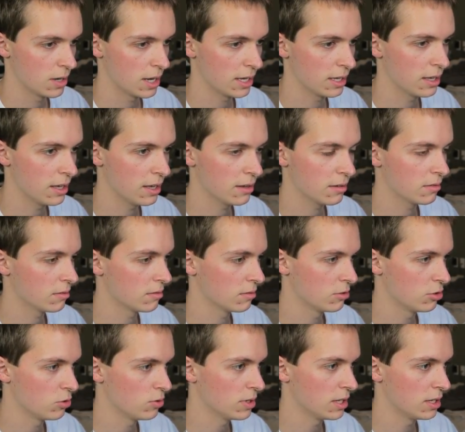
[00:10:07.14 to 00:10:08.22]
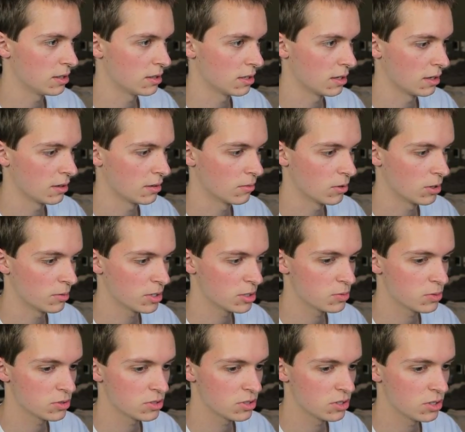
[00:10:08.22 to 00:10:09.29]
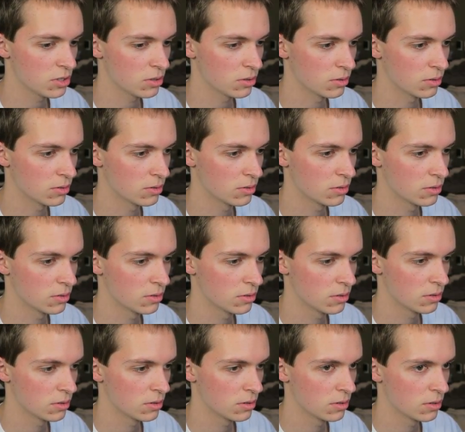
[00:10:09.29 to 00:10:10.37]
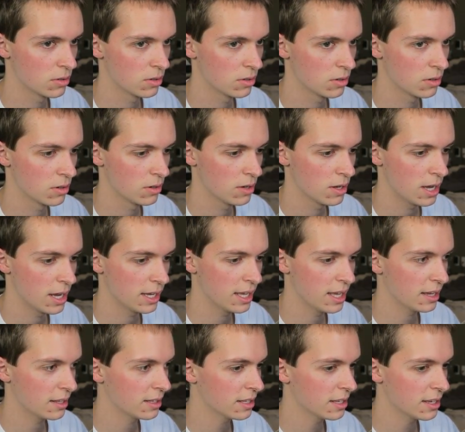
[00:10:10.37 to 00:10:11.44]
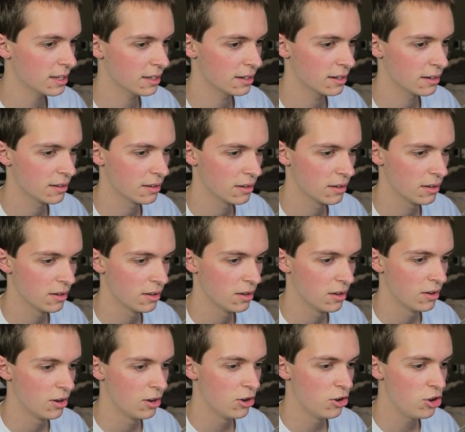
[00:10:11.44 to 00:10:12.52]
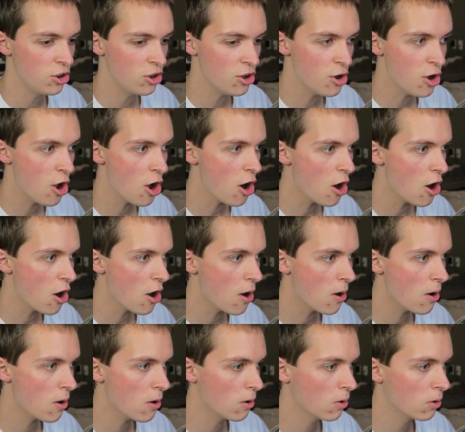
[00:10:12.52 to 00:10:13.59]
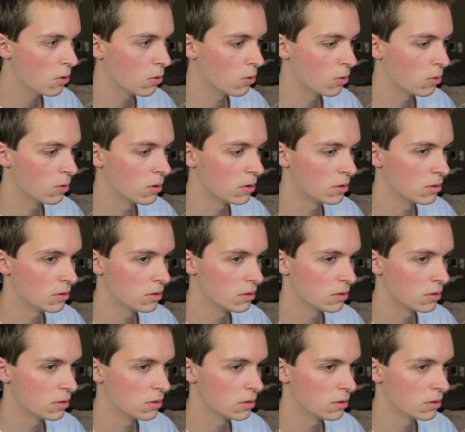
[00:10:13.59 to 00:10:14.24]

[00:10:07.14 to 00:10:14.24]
I can't do anything. What am I supposed to do? I can't click it. No!